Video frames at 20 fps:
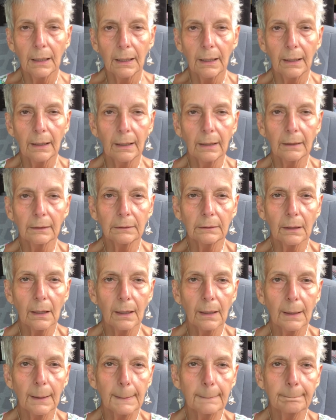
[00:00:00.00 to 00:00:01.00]
And,
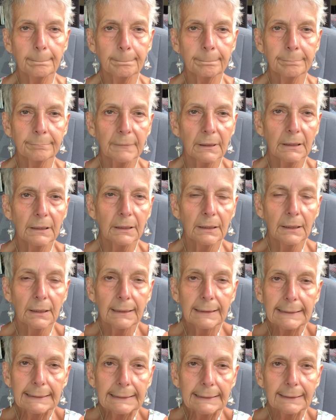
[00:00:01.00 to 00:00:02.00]
um,
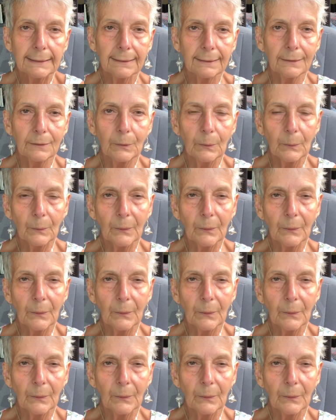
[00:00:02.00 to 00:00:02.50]
you